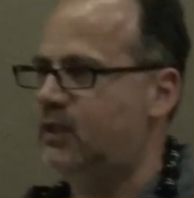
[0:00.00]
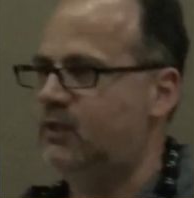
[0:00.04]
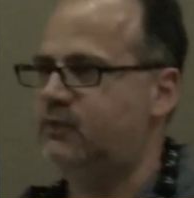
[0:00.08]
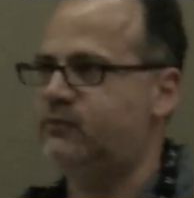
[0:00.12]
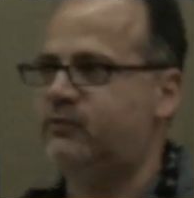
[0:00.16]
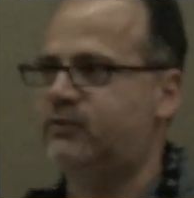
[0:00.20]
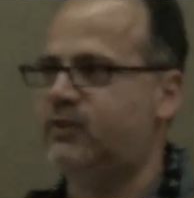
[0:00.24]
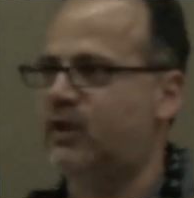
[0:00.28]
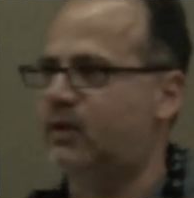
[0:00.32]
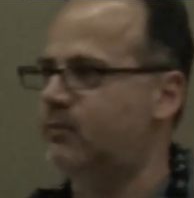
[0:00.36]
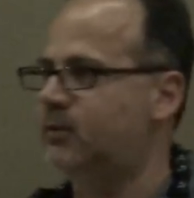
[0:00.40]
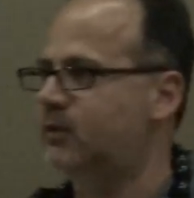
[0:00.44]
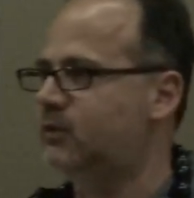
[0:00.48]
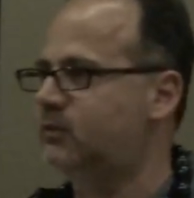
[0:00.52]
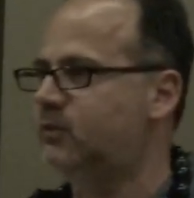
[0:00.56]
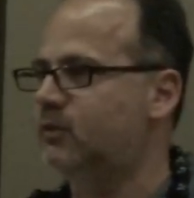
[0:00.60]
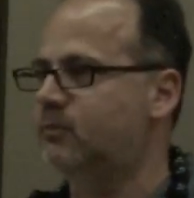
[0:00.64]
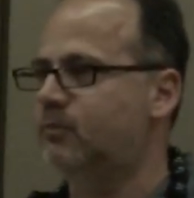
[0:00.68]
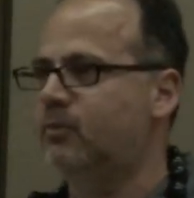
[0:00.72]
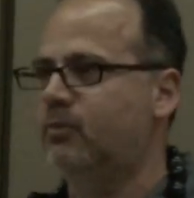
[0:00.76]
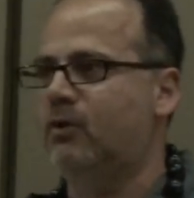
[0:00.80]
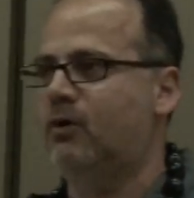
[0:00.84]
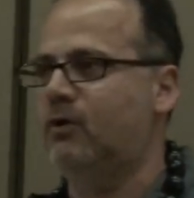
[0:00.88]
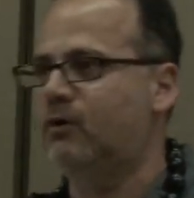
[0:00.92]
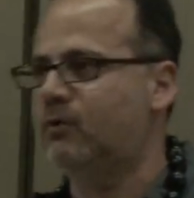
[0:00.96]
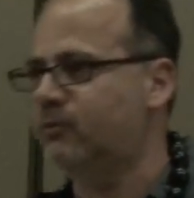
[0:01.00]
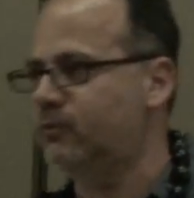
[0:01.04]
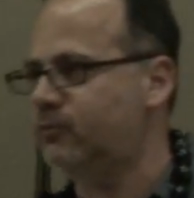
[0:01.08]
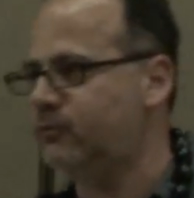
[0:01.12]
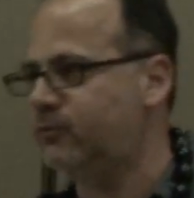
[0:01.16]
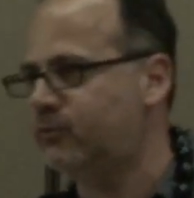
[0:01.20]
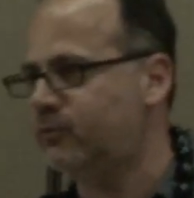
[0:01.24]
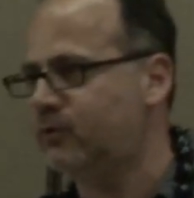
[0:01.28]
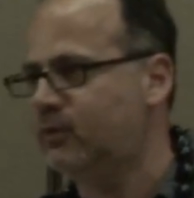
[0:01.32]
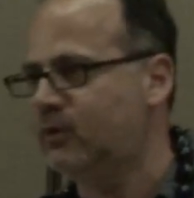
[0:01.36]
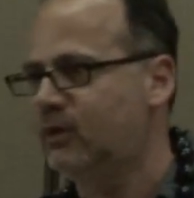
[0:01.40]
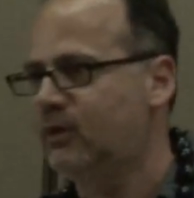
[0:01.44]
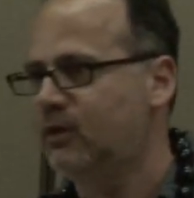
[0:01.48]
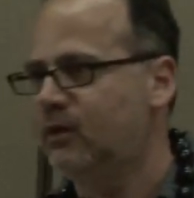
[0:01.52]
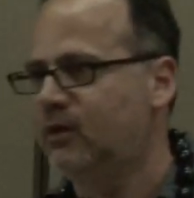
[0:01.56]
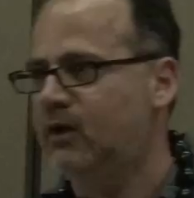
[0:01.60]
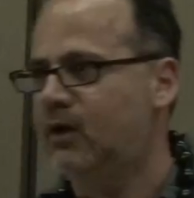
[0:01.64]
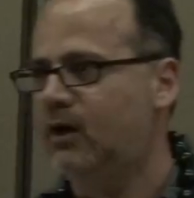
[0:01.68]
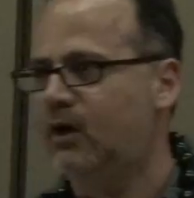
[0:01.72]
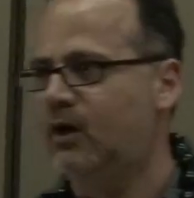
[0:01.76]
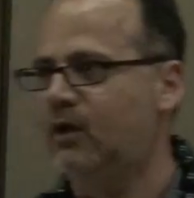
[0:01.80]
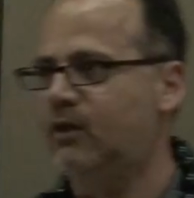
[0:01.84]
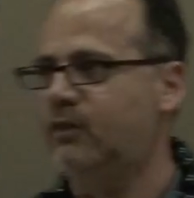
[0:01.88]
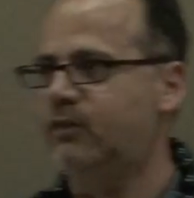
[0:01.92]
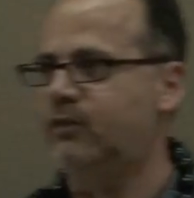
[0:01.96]
He stomached the blows,
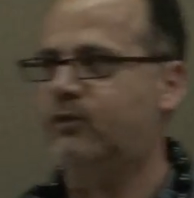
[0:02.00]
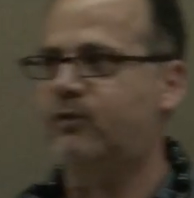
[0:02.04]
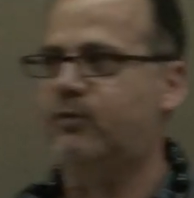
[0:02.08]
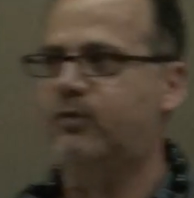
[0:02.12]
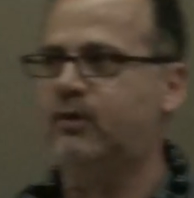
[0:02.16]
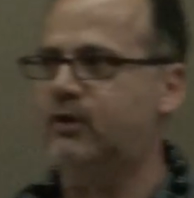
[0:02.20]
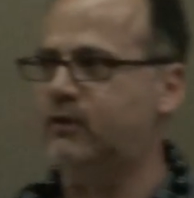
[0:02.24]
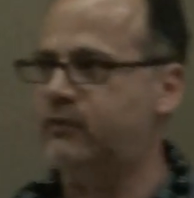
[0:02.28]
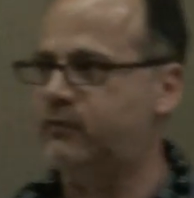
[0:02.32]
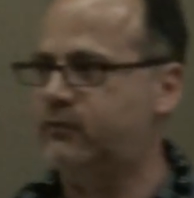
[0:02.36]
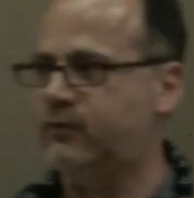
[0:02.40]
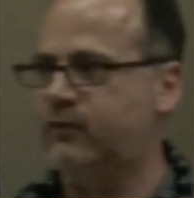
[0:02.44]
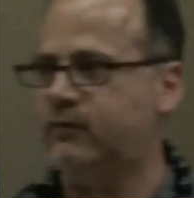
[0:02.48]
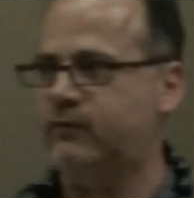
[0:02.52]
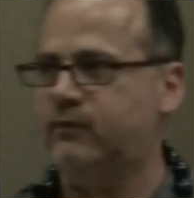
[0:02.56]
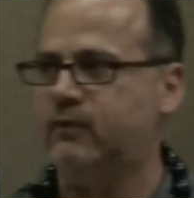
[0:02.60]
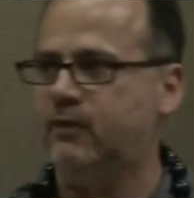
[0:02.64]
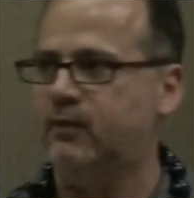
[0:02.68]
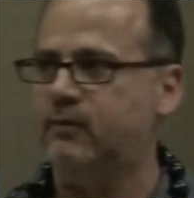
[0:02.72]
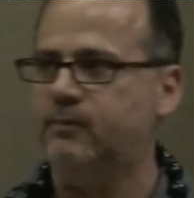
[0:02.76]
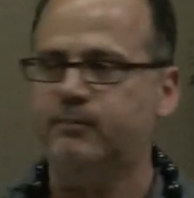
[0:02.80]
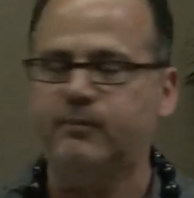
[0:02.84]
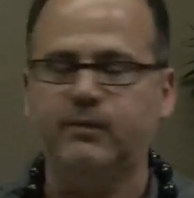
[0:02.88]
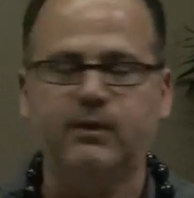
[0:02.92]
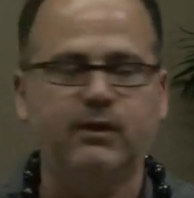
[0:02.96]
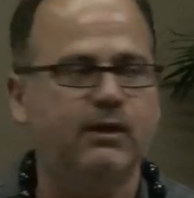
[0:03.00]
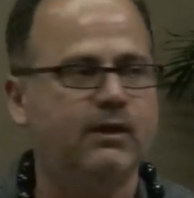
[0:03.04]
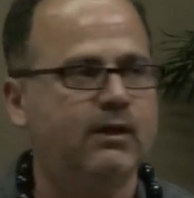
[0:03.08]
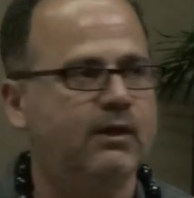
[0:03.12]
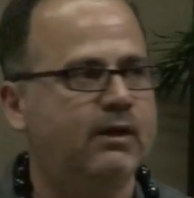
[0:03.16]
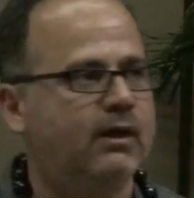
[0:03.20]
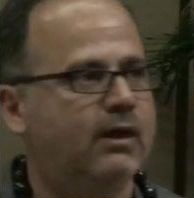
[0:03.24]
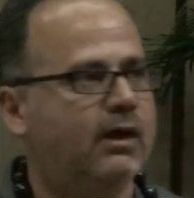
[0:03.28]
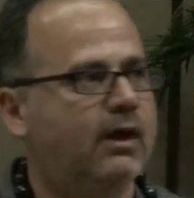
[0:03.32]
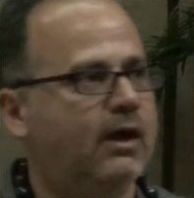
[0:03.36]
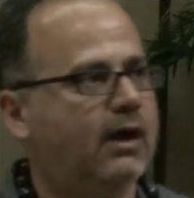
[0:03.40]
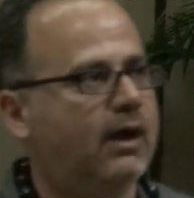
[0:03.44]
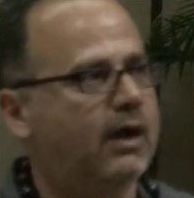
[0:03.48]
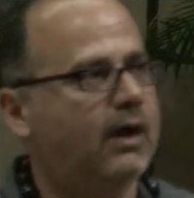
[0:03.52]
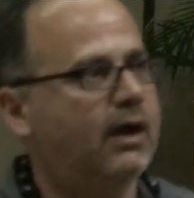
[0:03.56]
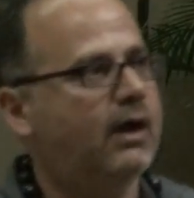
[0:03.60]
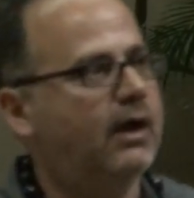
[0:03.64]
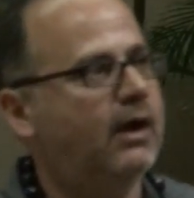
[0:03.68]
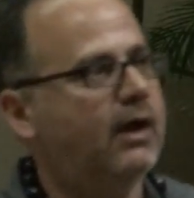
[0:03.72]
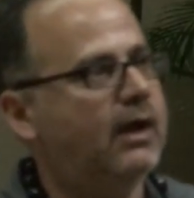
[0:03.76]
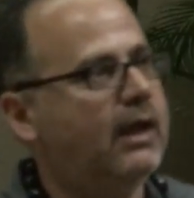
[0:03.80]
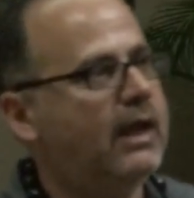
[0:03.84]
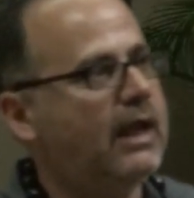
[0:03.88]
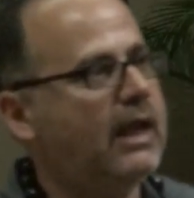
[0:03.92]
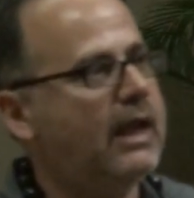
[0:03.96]
uh, the criticism,
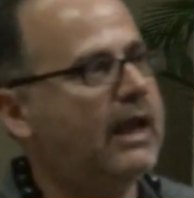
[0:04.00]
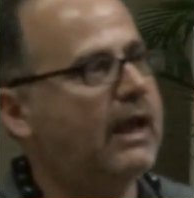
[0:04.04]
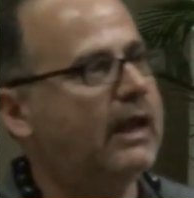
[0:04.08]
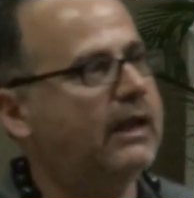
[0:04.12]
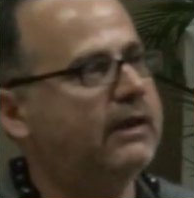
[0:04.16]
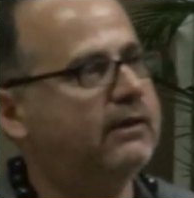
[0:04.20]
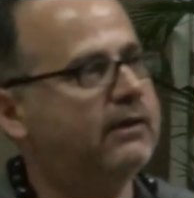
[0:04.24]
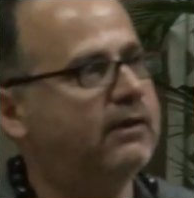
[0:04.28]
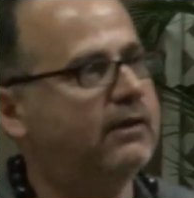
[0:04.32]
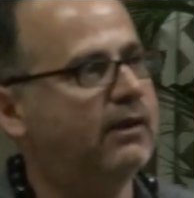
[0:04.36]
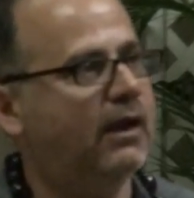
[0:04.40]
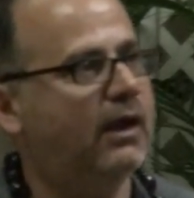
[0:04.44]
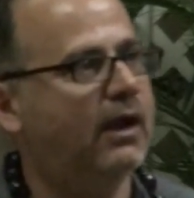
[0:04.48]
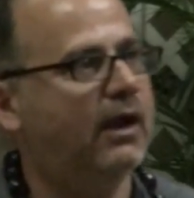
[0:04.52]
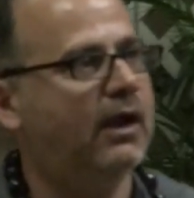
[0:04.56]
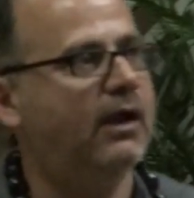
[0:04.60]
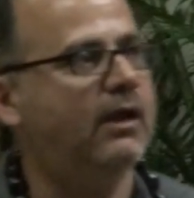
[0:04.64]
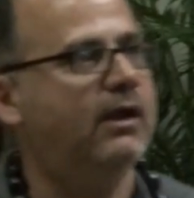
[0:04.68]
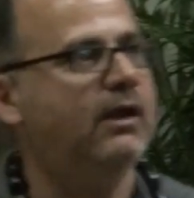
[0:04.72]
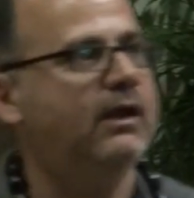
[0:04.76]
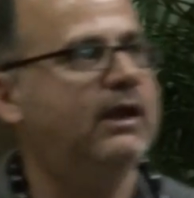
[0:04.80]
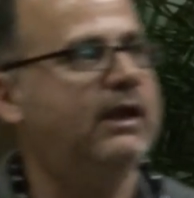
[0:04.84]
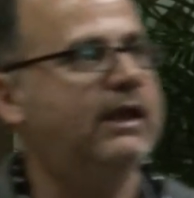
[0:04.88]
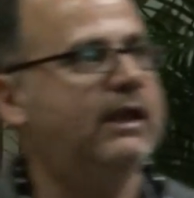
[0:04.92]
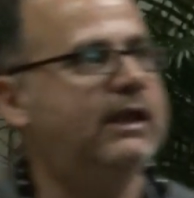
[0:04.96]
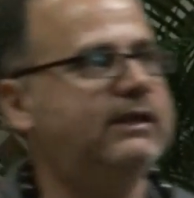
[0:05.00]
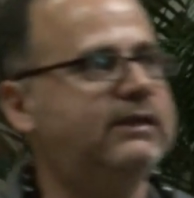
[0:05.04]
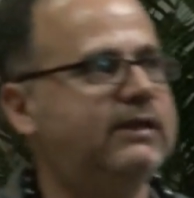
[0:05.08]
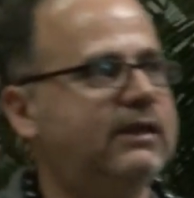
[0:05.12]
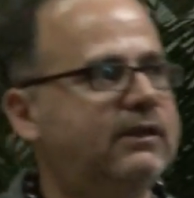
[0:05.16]
uh, and uh, he